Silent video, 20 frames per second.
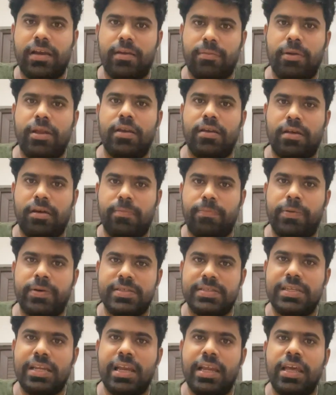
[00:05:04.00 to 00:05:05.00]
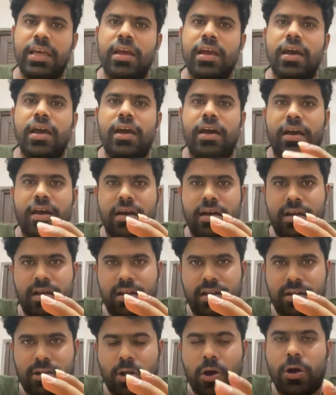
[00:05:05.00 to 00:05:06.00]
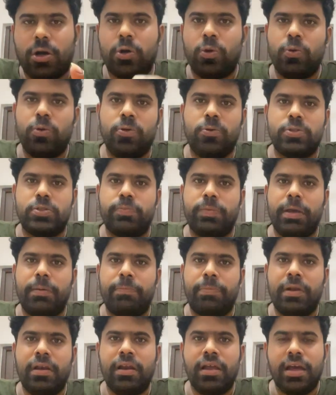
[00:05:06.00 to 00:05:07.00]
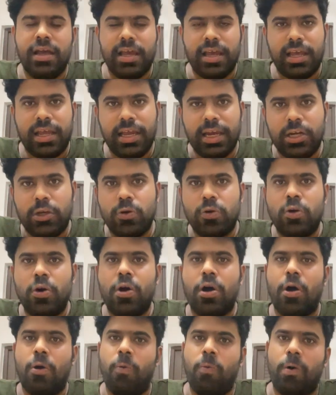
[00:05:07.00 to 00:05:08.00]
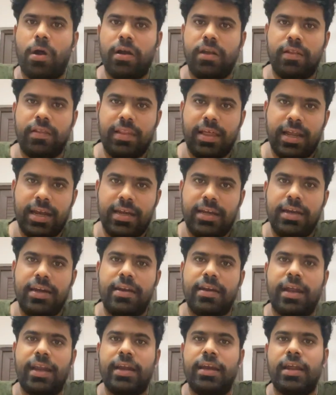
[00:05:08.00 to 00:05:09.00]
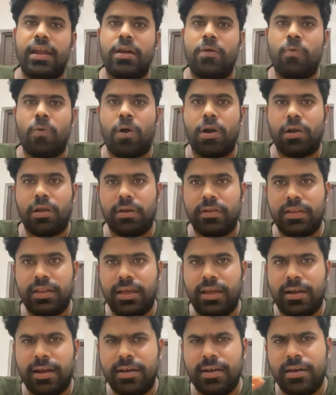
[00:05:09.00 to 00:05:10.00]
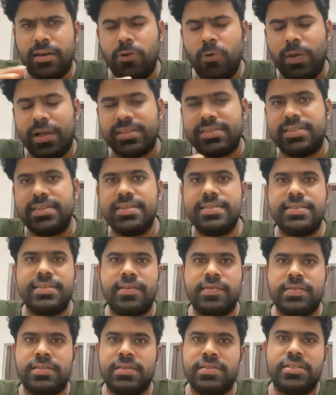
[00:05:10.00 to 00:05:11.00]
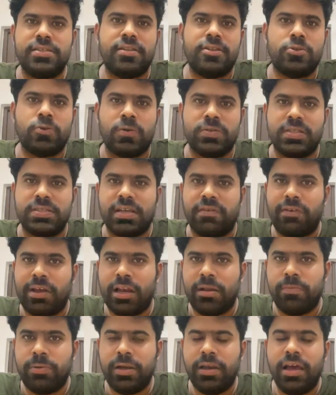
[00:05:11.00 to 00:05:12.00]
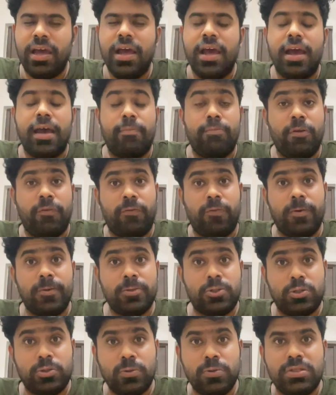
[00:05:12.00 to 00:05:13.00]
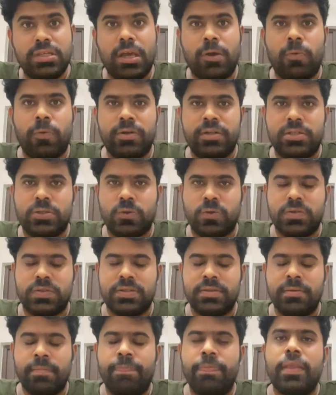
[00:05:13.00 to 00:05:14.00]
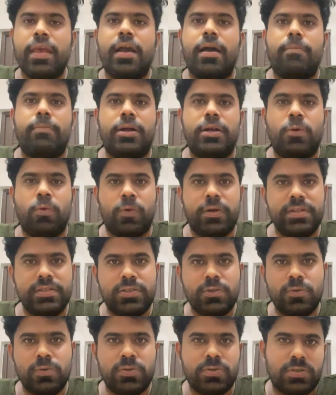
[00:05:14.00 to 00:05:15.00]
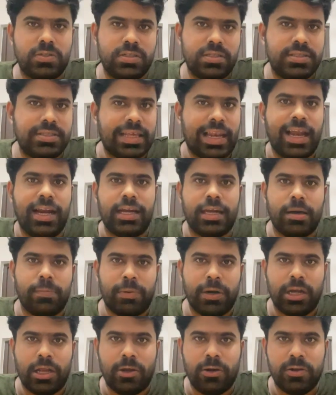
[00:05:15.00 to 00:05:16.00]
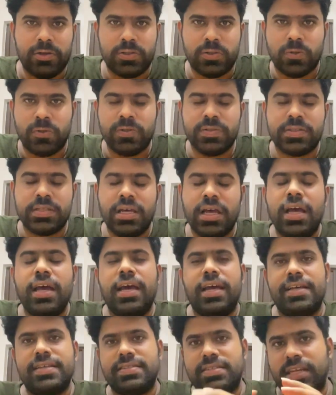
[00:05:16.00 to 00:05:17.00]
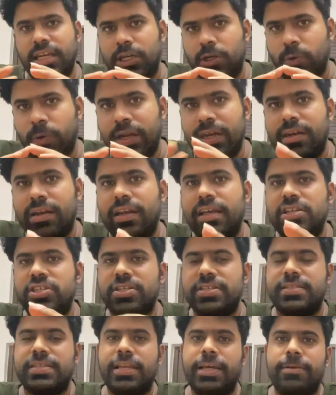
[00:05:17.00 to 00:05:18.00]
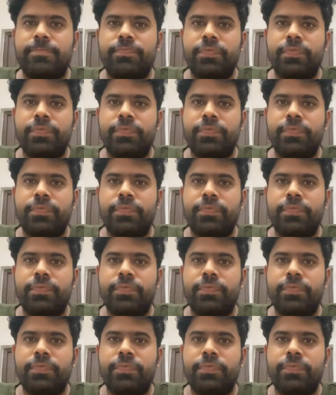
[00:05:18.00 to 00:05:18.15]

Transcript: I mean, personally, talk to those people, get to know how what they did right and what are the, and do extensive research on the sources available before choosing one source. But once you select a particular source, stick to it religiously,